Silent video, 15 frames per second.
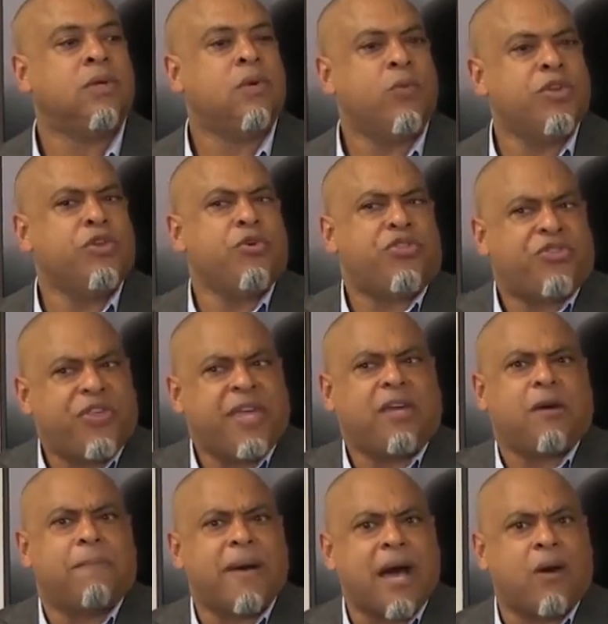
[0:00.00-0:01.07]
When you think
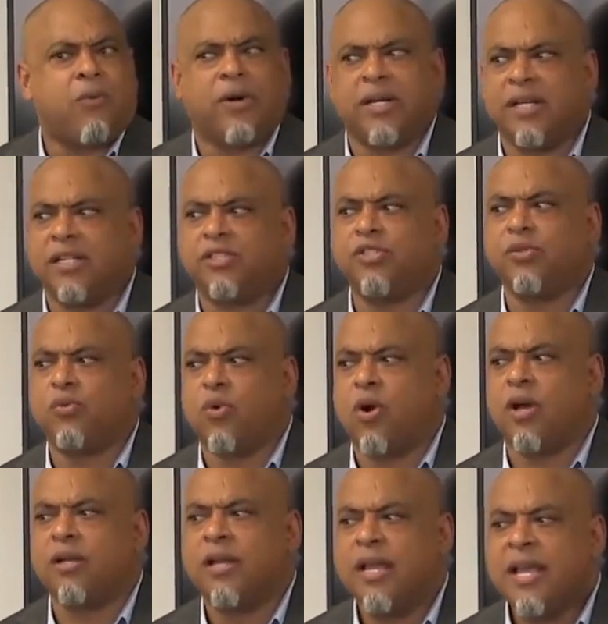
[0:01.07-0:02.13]
about what it is you
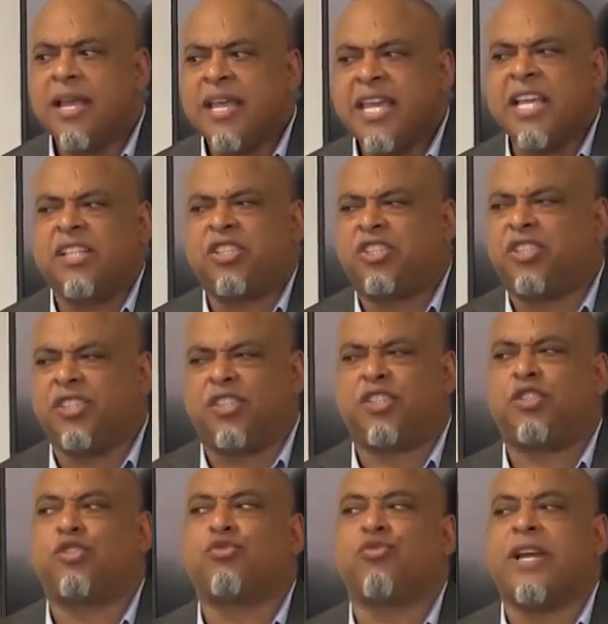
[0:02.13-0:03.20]
want, it should
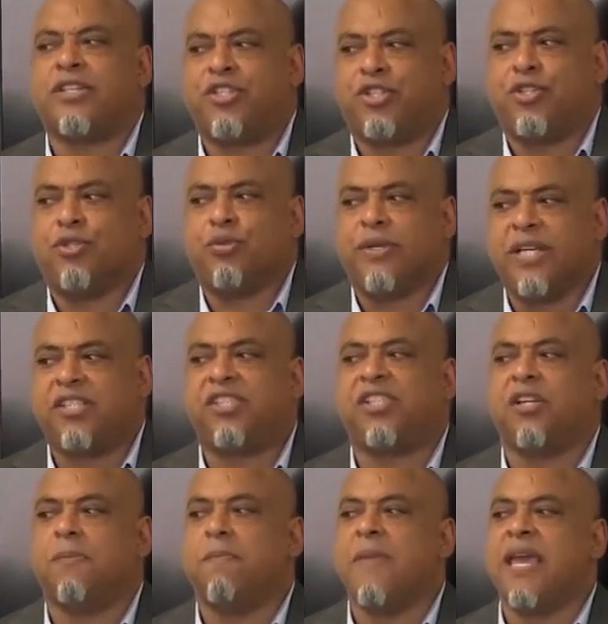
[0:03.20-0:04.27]
stretch you. It
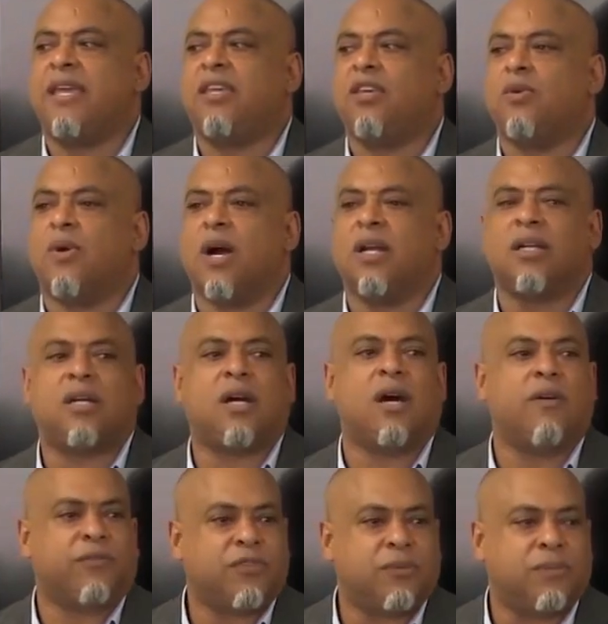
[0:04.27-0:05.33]
should make you
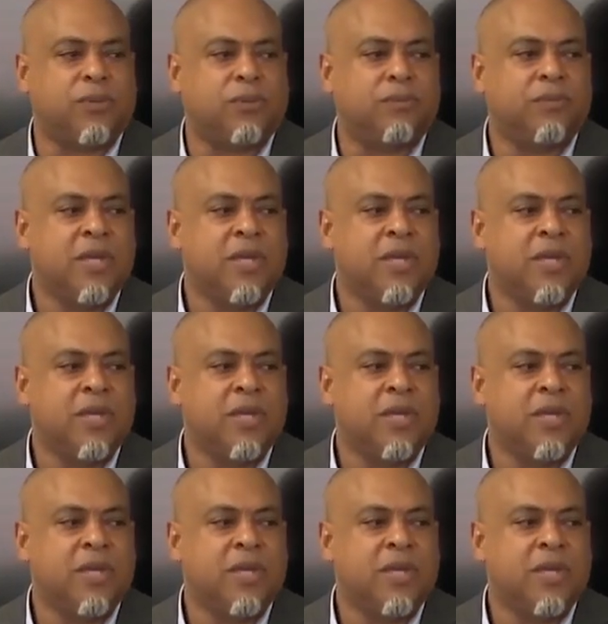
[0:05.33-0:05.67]
uncomfortable.